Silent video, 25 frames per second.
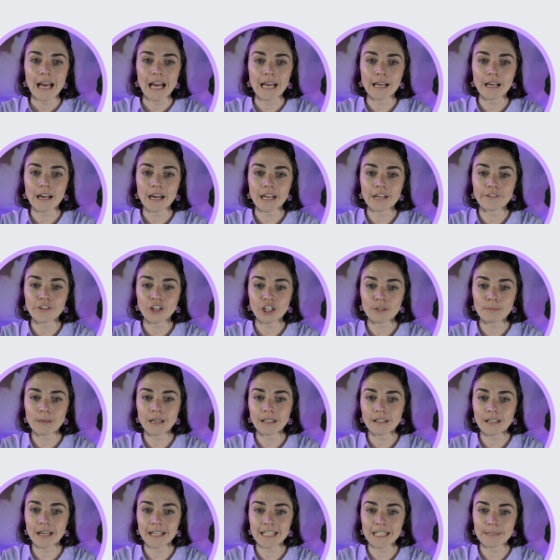and kind of go to
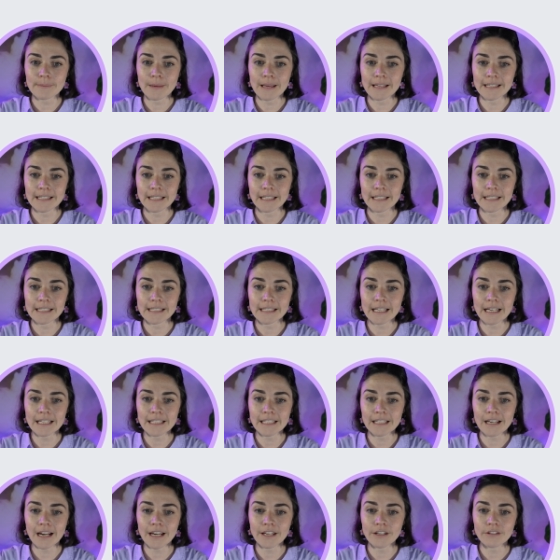my line spacing and
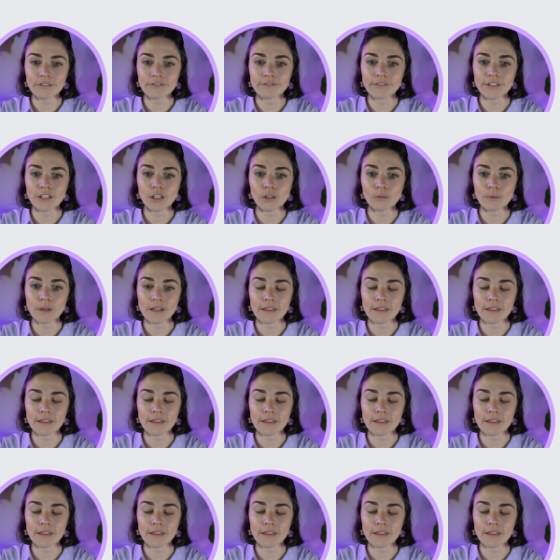start to kind of fiddle